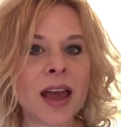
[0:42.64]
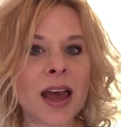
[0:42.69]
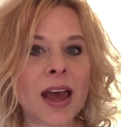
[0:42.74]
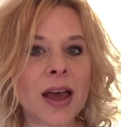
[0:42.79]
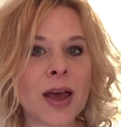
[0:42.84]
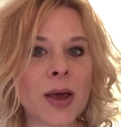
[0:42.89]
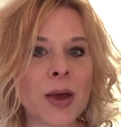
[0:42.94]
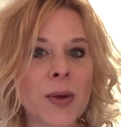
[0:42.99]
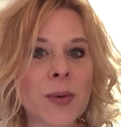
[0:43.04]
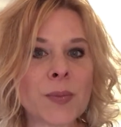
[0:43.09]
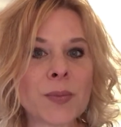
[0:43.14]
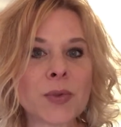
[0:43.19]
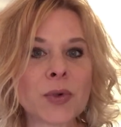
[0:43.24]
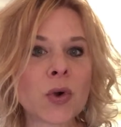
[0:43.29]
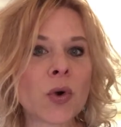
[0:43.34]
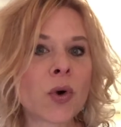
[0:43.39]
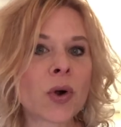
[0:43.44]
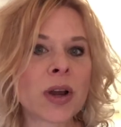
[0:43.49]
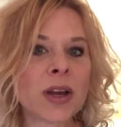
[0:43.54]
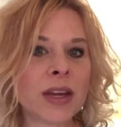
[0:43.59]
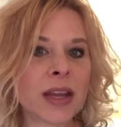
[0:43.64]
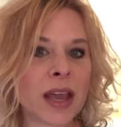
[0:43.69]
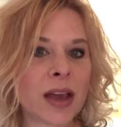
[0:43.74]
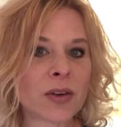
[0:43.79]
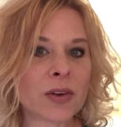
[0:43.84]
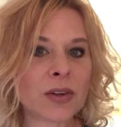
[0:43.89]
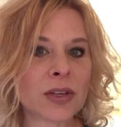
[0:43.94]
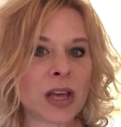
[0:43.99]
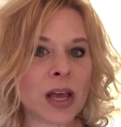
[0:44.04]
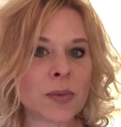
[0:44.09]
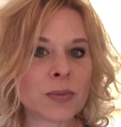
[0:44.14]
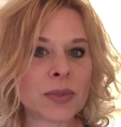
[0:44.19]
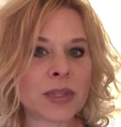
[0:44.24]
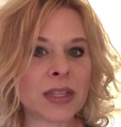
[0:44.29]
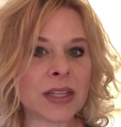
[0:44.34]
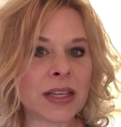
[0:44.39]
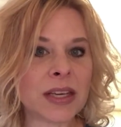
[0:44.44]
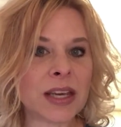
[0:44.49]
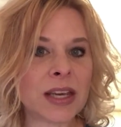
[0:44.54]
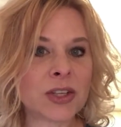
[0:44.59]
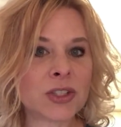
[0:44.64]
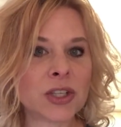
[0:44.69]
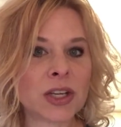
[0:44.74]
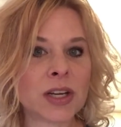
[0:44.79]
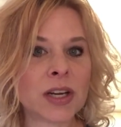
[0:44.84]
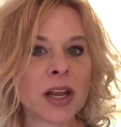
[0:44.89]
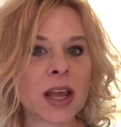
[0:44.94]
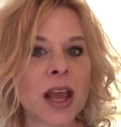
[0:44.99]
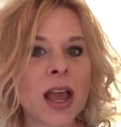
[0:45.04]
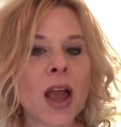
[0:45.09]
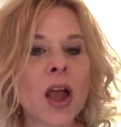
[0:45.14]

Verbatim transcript: Um, Corian countertops in the kitchen.